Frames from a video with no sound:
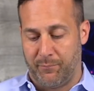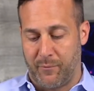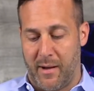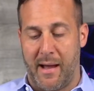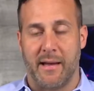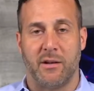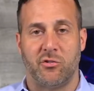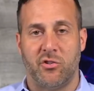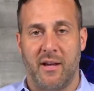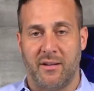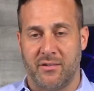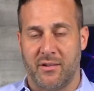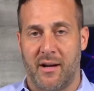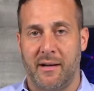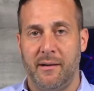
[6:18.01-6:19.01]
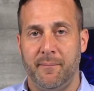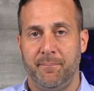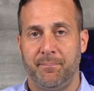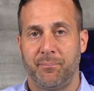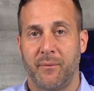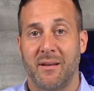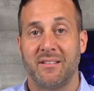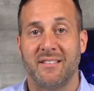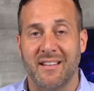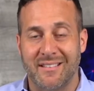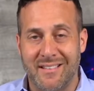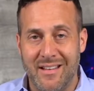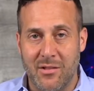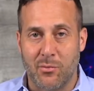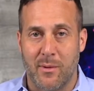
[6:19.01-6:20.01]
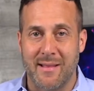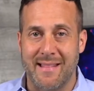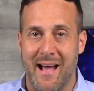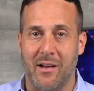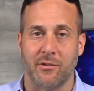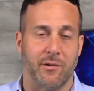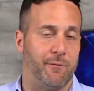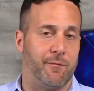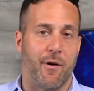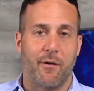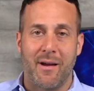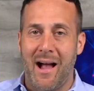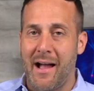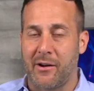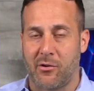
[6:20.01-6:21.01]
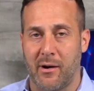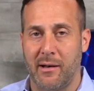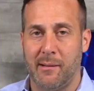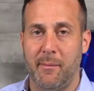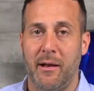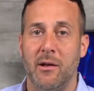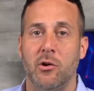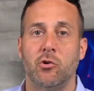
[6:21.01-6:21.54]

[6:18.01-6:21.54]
I had a Chase line, 63,000, very high credit limit,